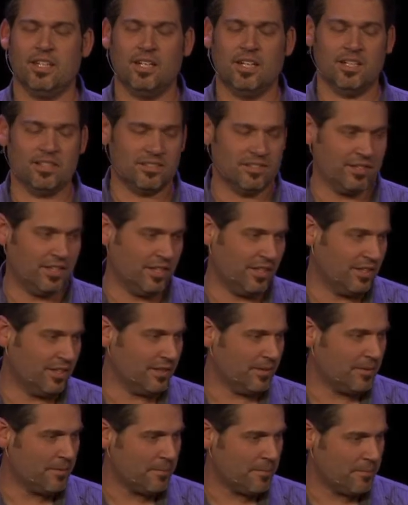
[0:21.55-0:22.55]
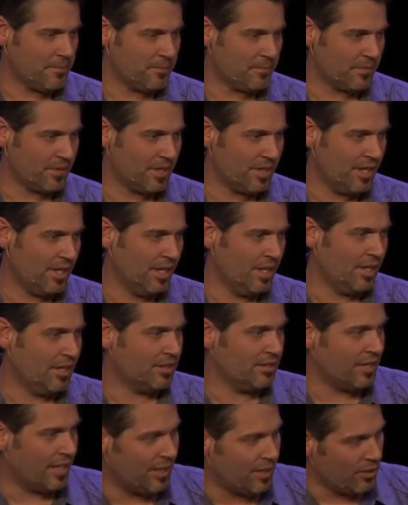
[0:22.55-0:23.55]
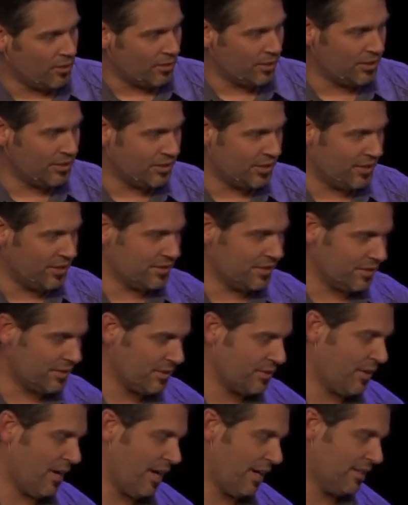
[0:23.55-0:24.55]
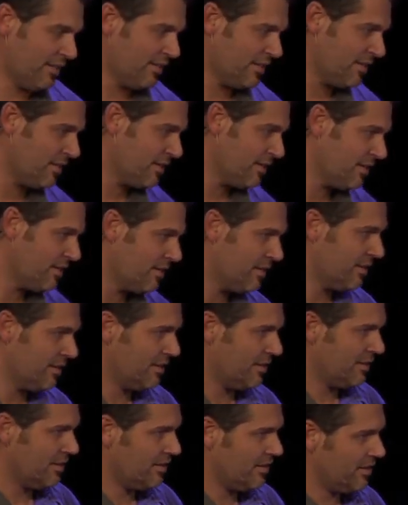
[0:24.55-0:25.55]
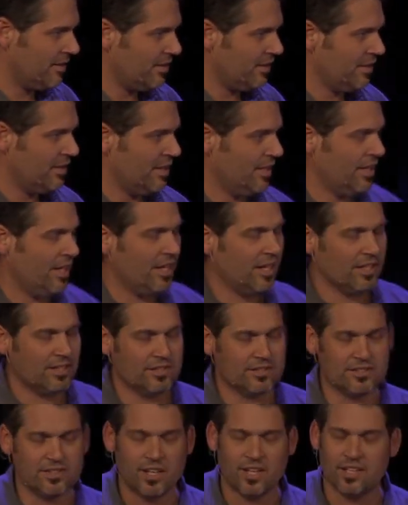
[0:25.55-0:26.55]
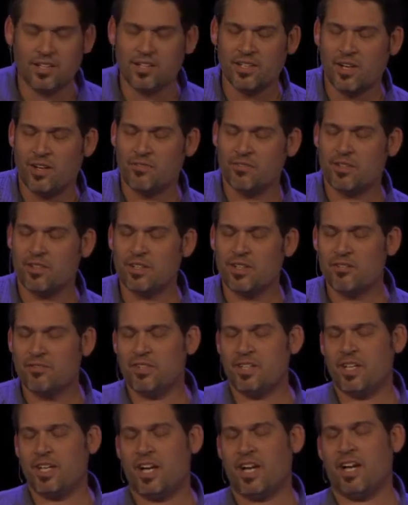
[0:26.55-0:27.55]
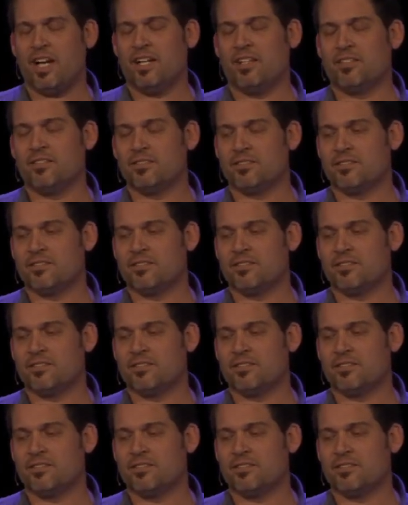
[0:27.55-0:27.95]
a sinner. Say, Lord Jesus Christ, Son of the living God,